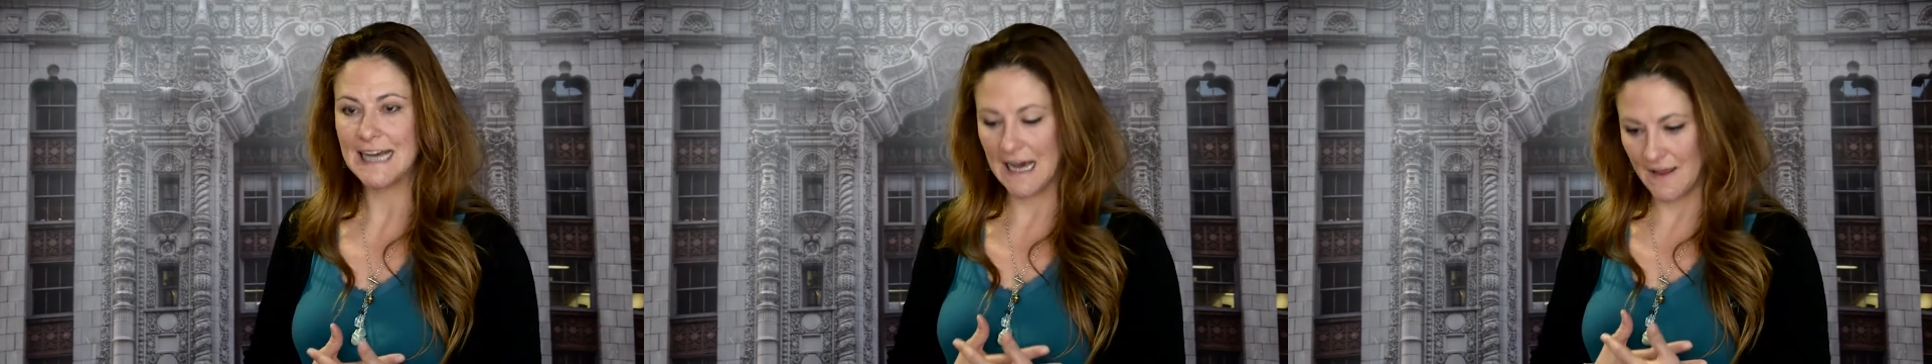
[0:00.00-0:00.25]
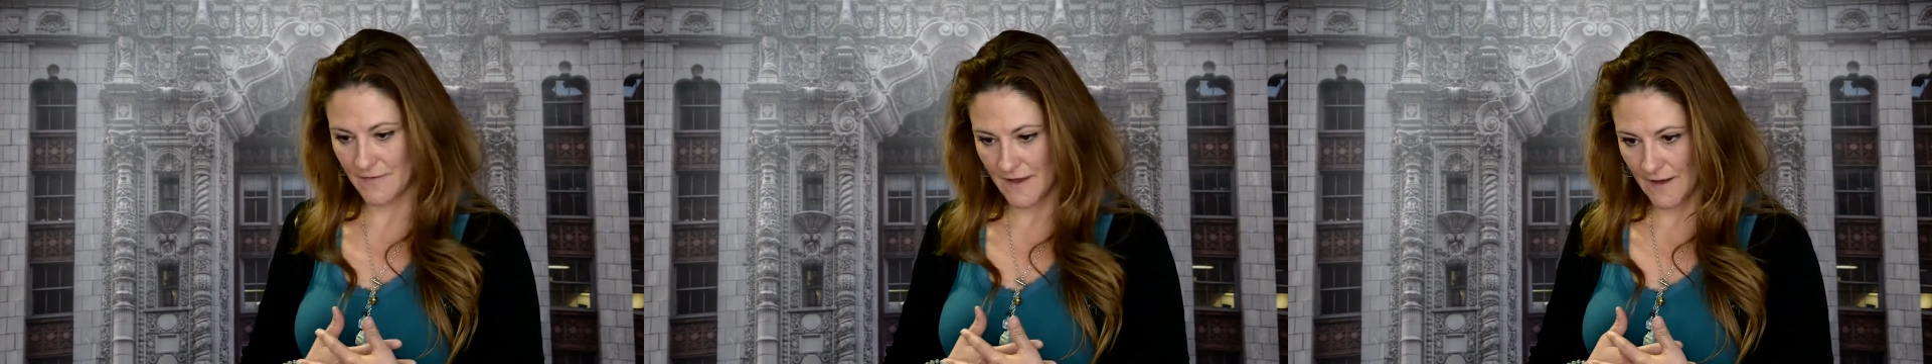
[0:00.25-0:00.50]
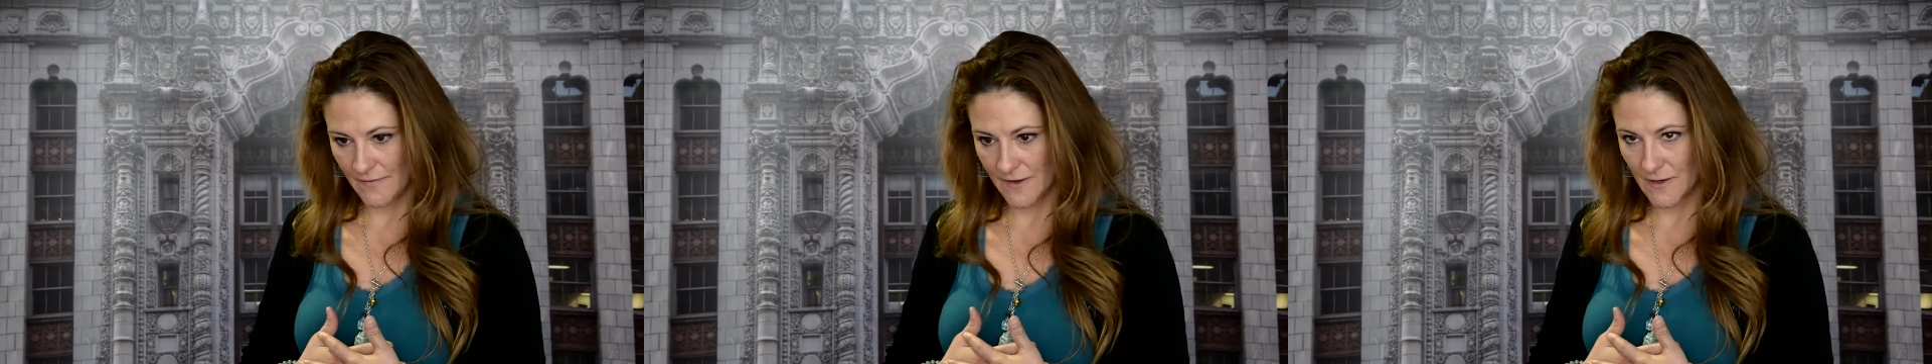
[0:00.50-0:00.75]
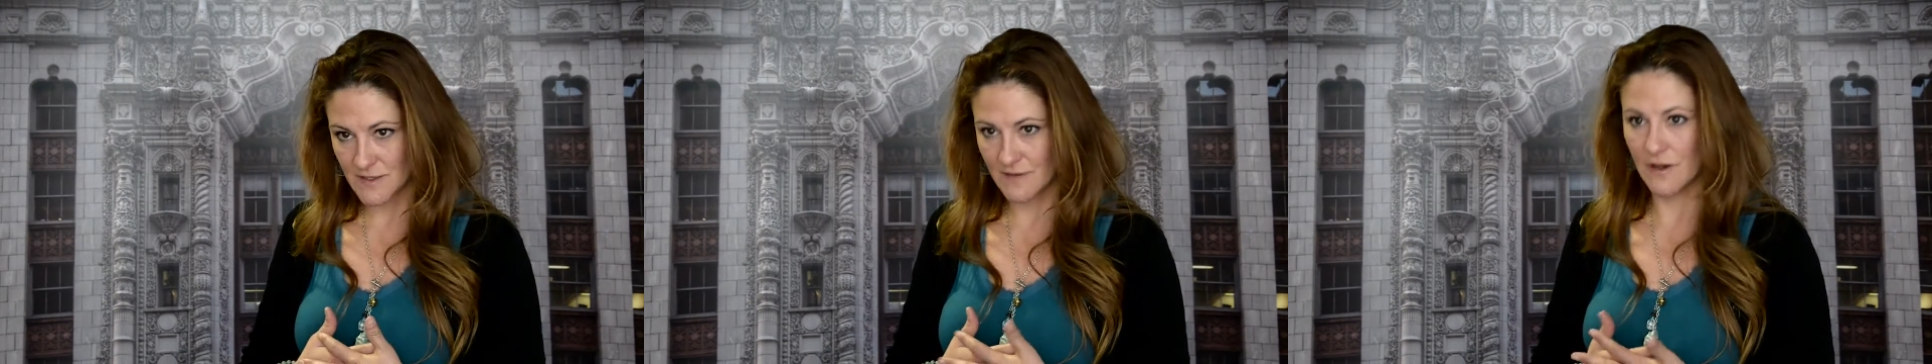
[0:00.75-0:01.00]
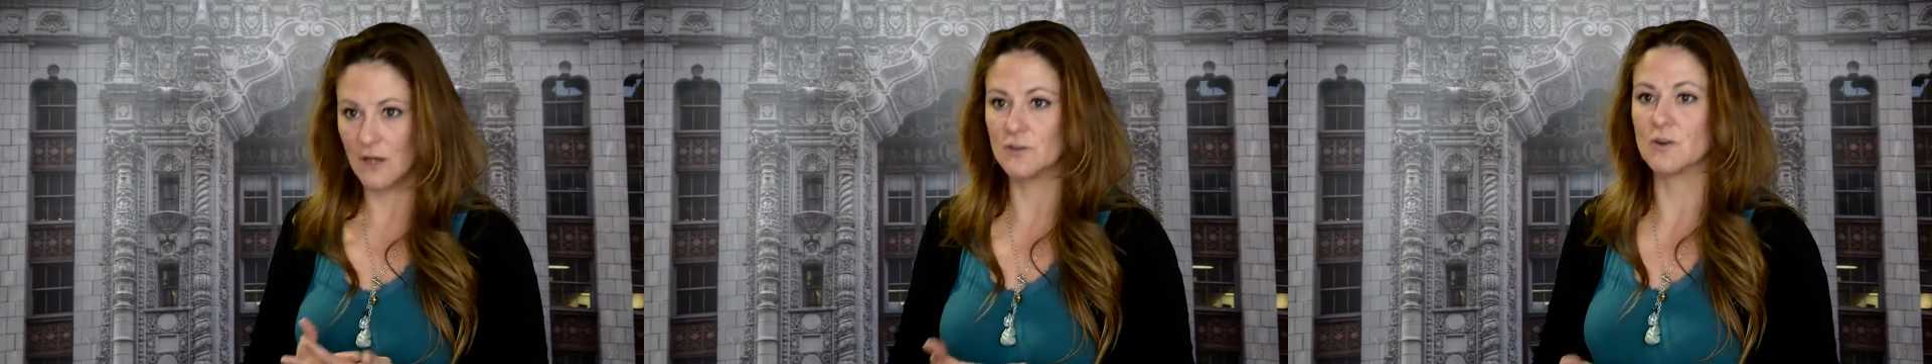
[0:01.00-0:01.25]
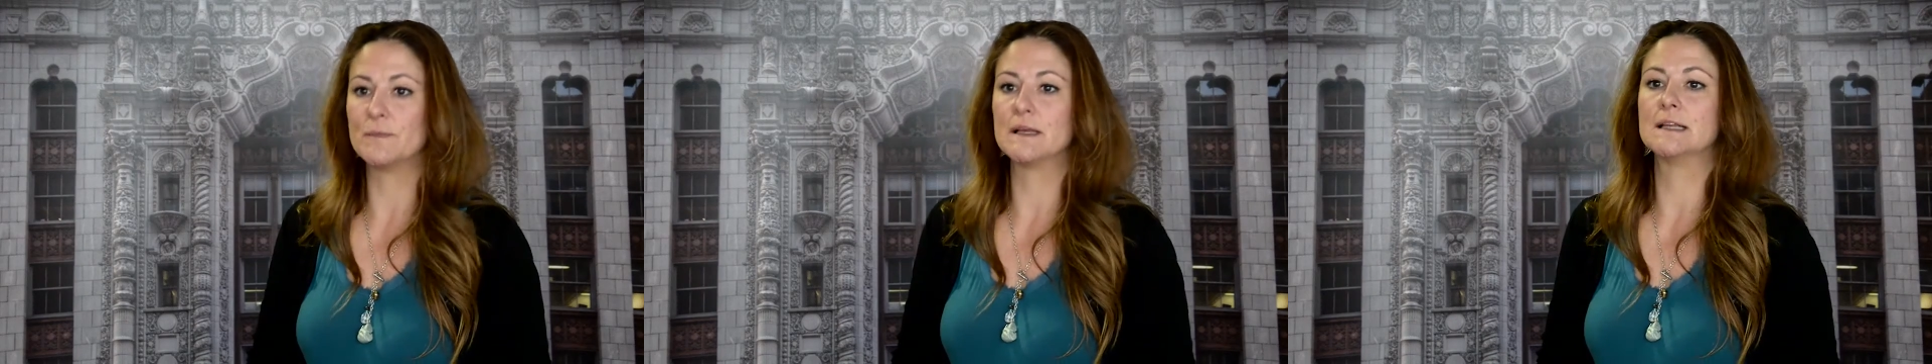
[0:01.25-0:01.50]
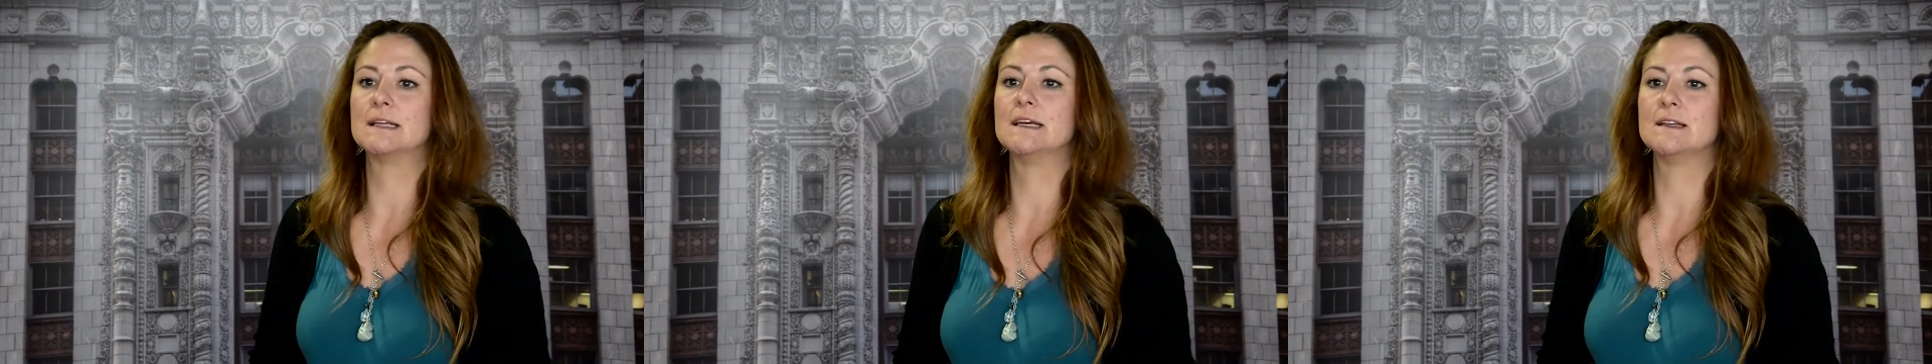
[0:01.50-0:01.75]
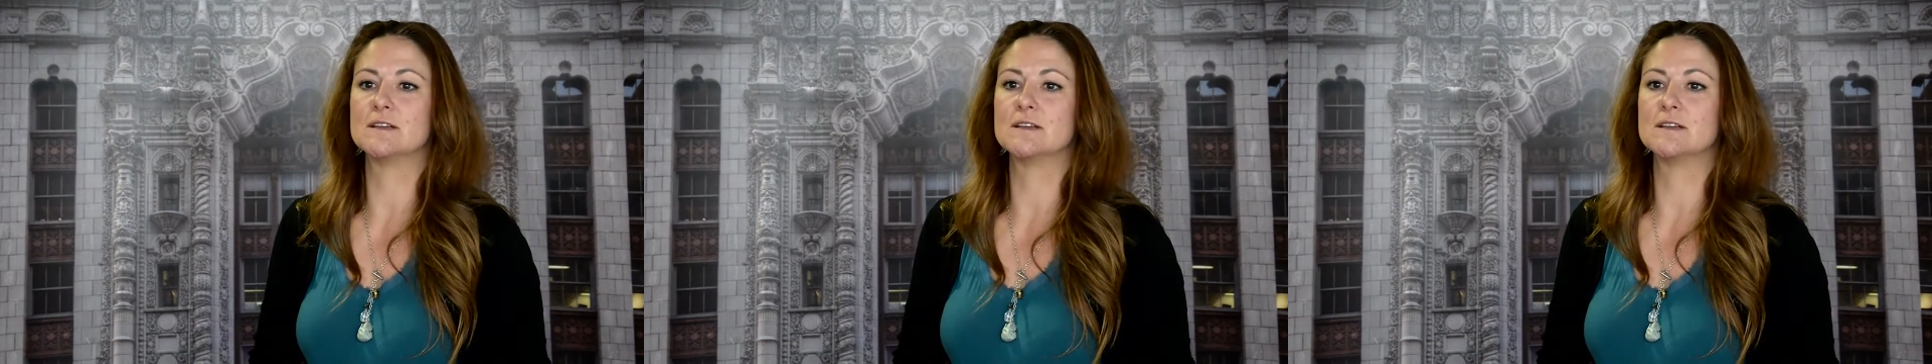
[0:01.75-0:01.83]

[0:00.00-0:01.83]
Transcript: and then there's a vulnerability